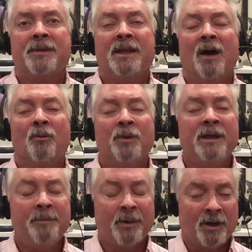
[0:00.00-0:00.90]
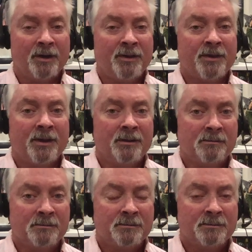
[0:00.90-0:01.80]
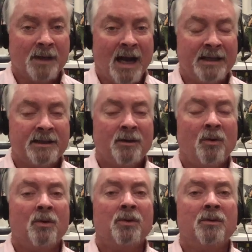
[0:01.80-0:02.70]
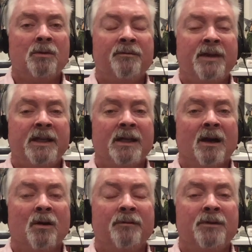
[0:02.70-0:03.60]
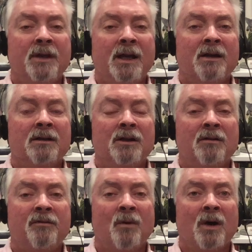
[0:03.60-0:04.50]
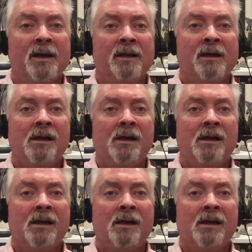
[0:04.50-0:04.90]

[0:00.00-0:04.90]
Now Rebirth, I did a whole video, if you care to look for it,